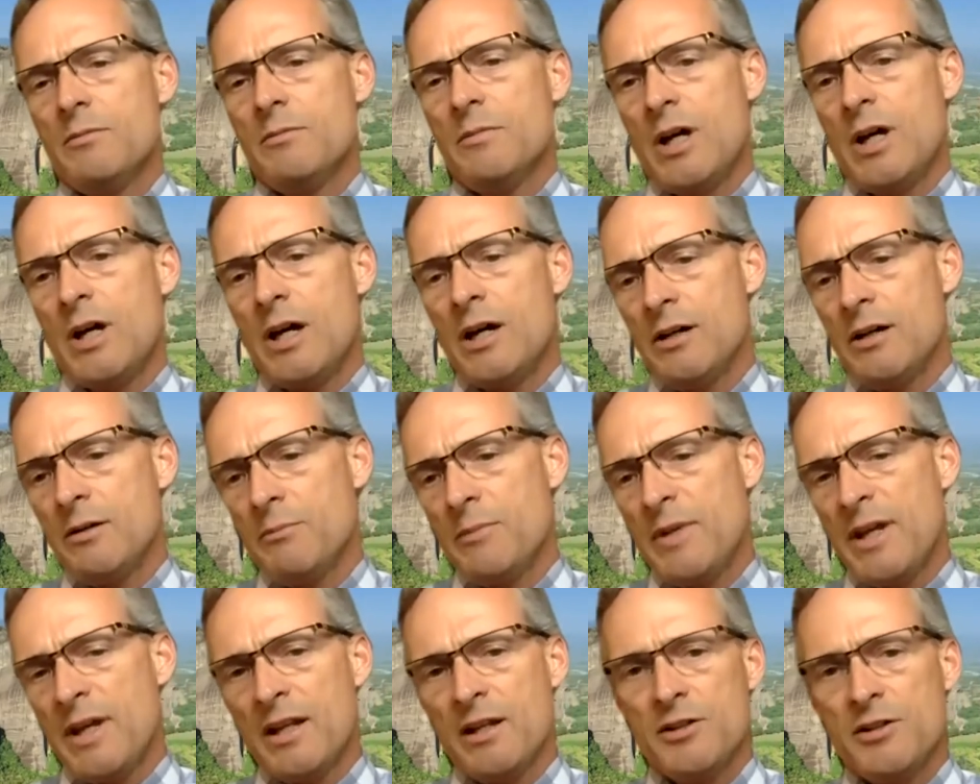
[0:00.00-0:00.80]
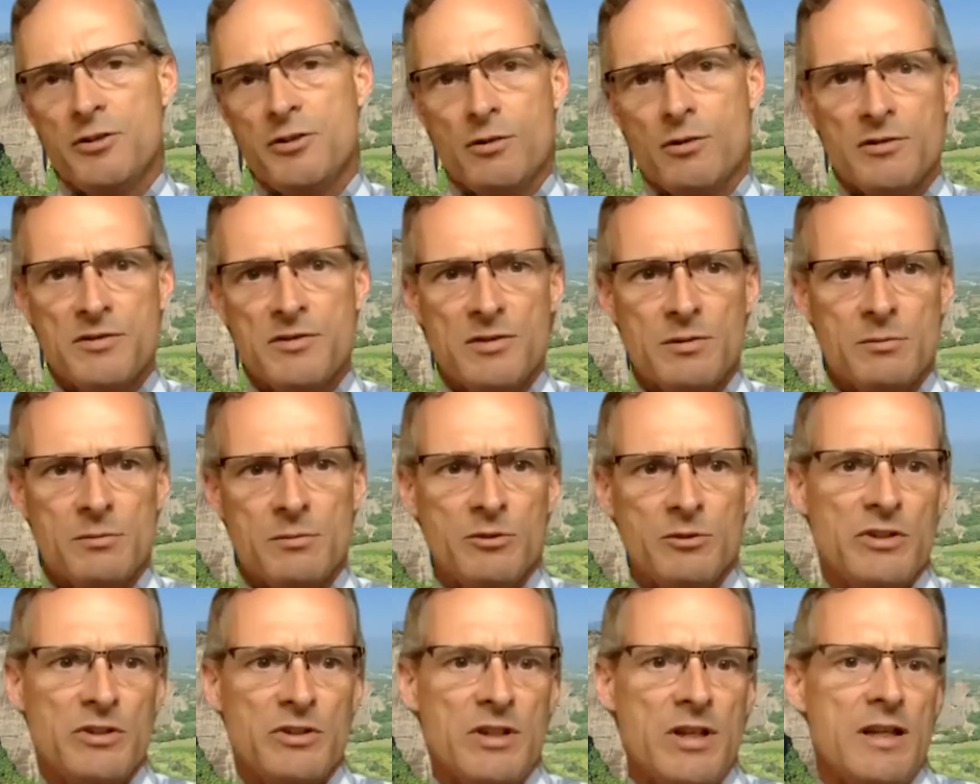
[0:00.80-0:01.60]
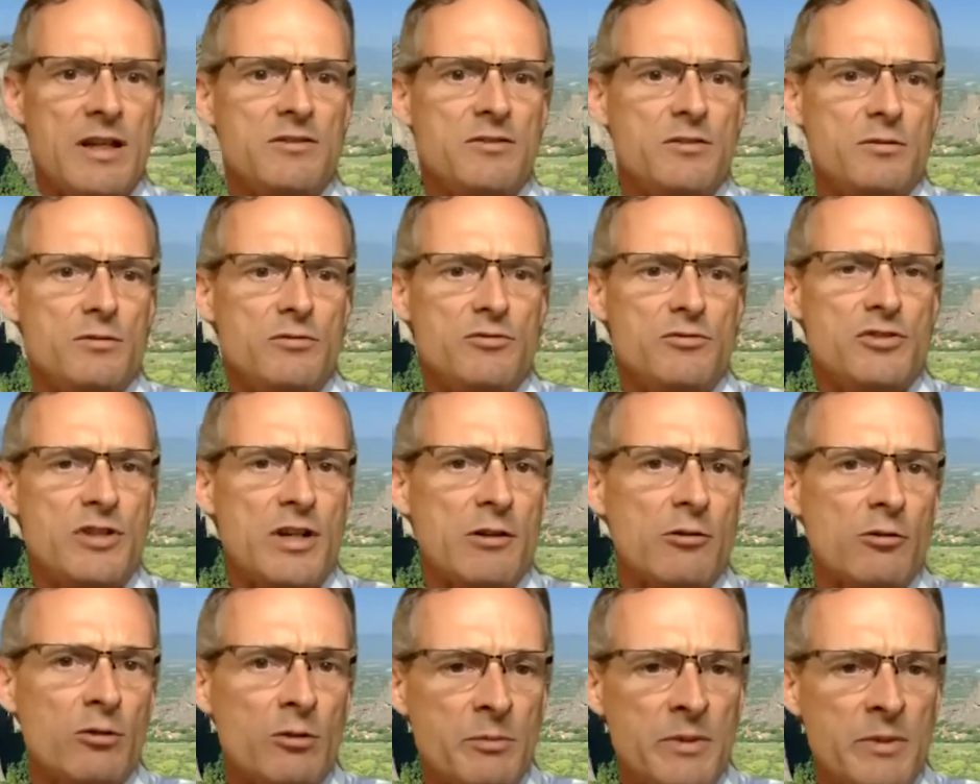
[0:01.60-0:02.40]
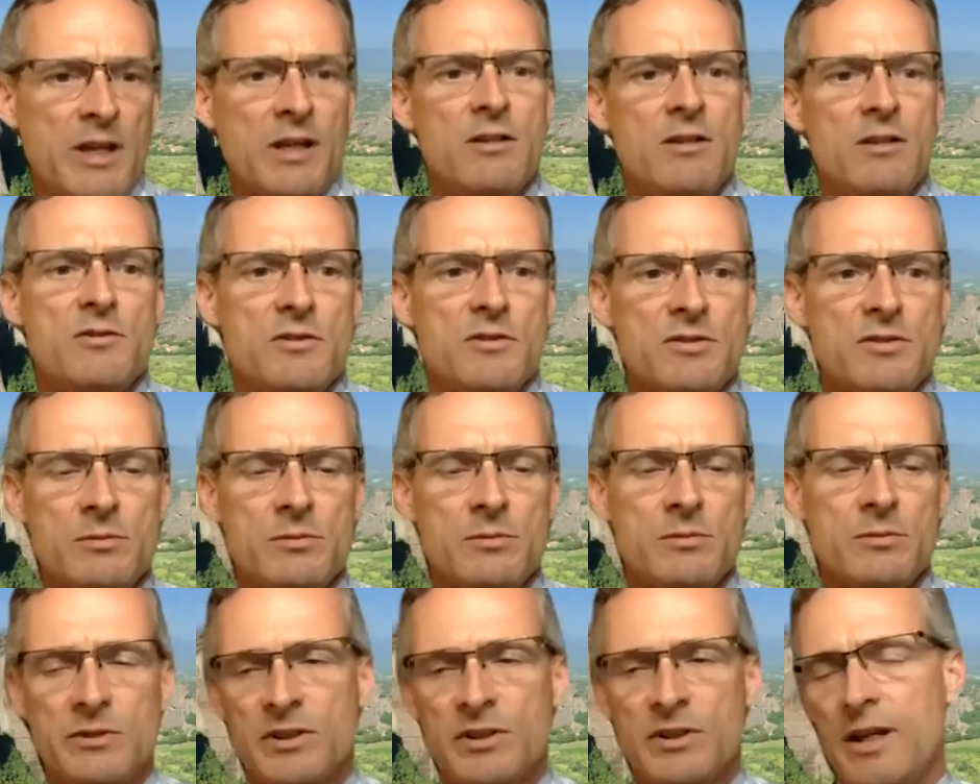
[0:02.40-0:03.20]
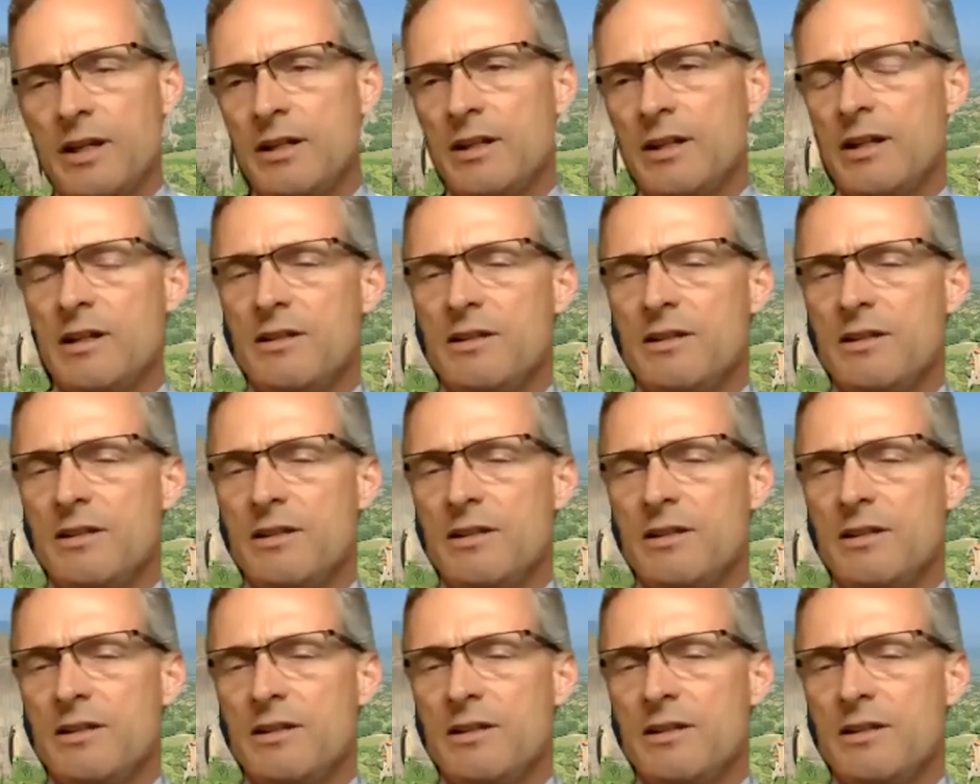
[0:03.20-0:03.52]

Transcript: manager sommelier to general manager sommelier.